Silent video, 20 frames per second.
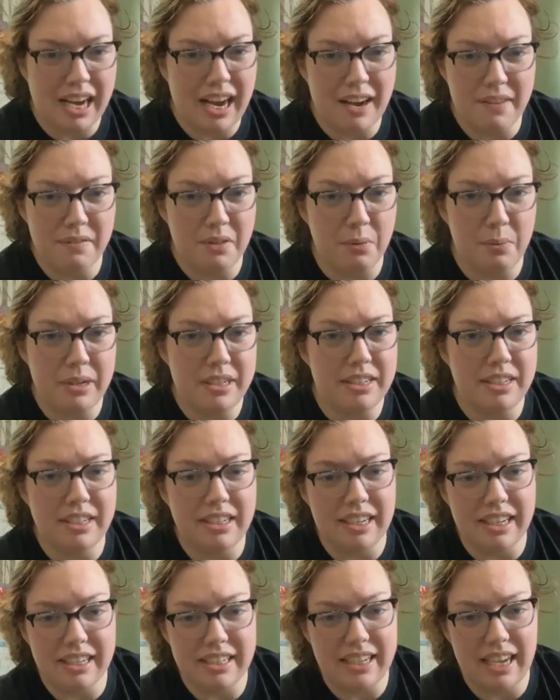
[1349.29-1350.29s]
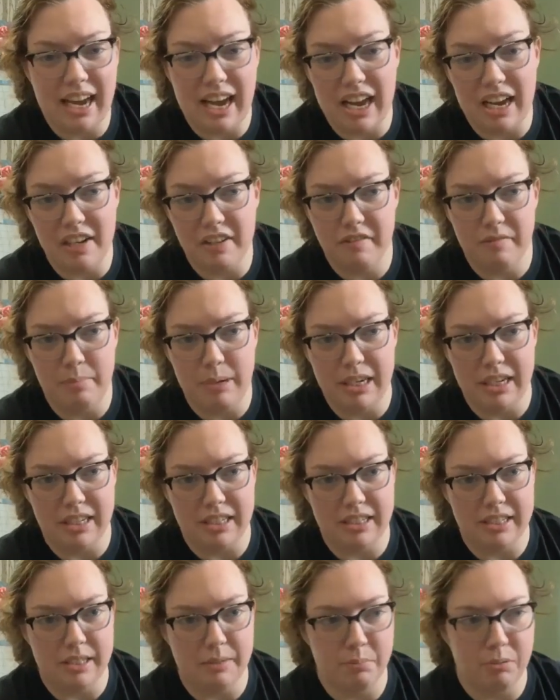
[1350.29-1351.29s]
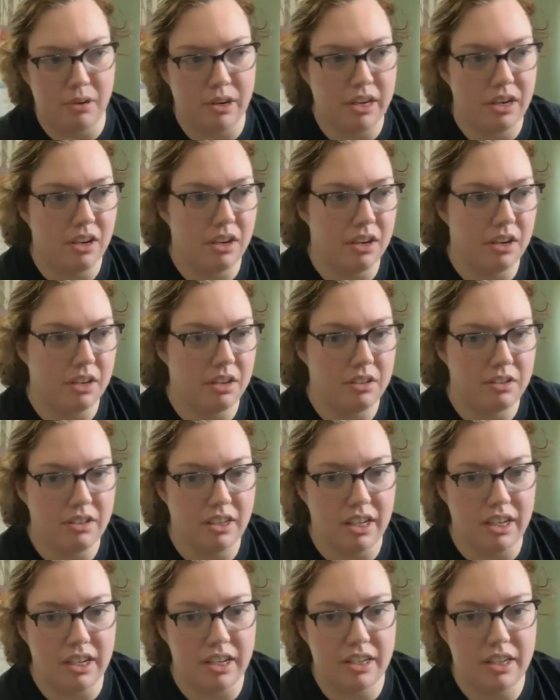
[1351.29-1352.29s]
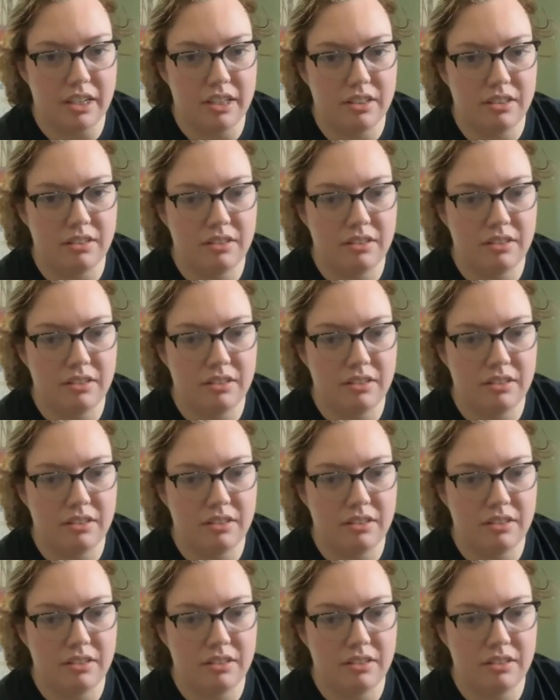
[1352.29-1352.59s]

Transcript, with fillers: have that we didn't get to have because the printer, like,